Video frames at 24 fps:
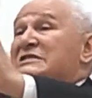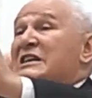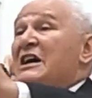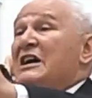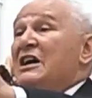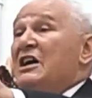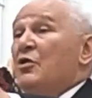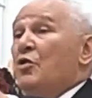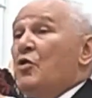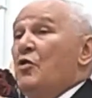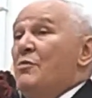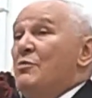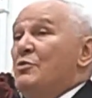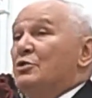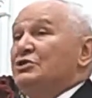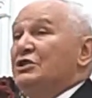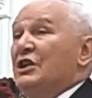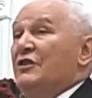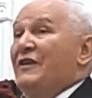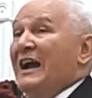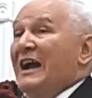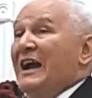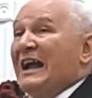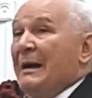don't worry about
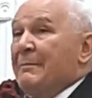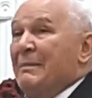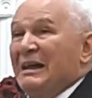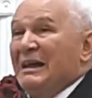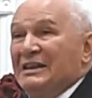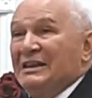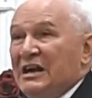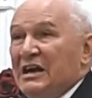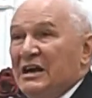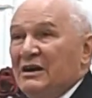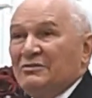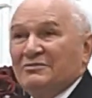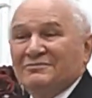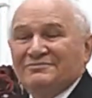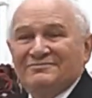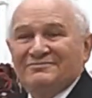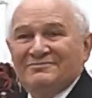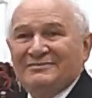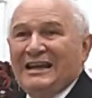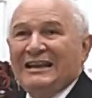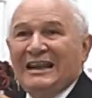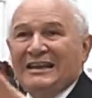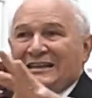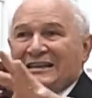this.
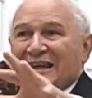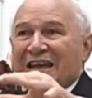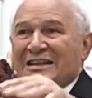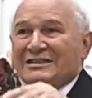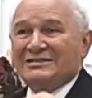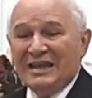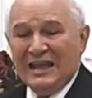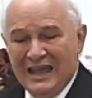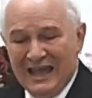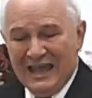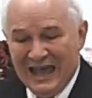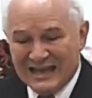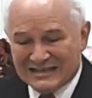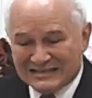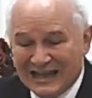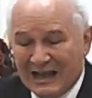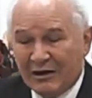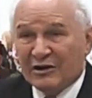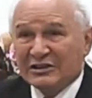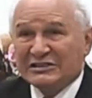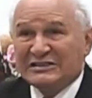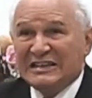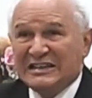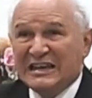And the is not going to
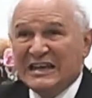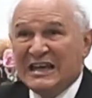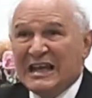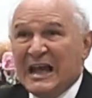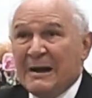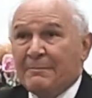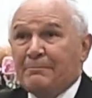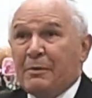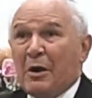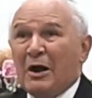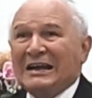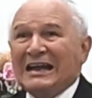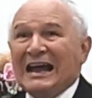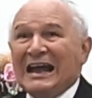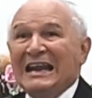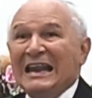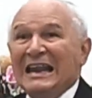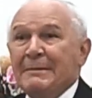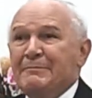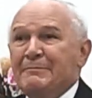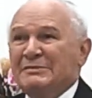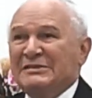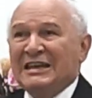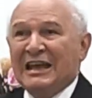end.
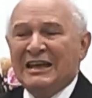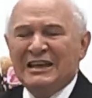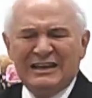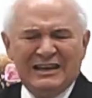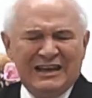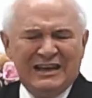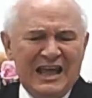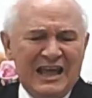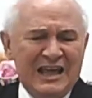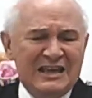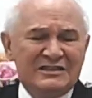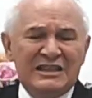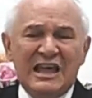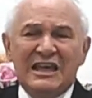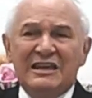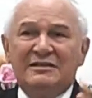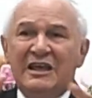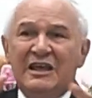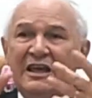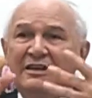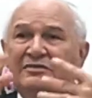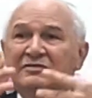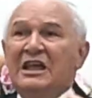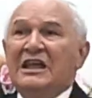This story about
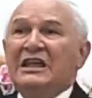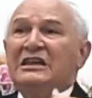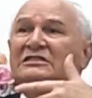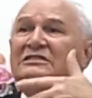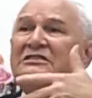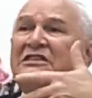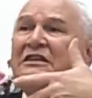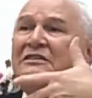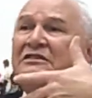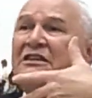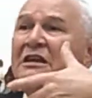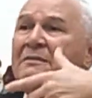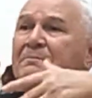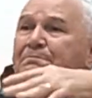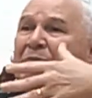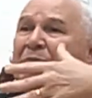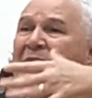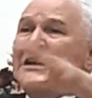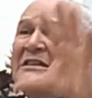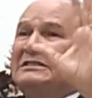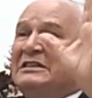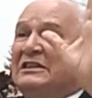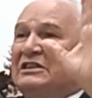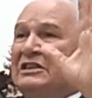Revelation, the
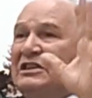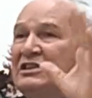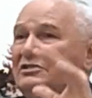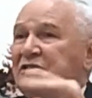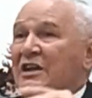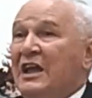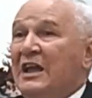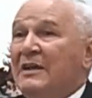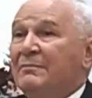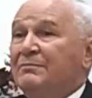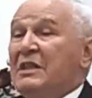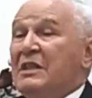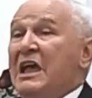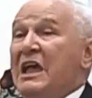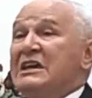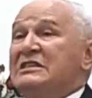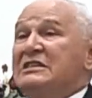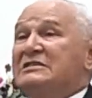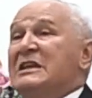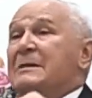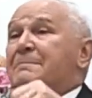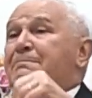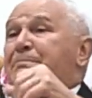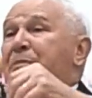apocalypse.
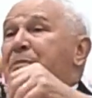Is,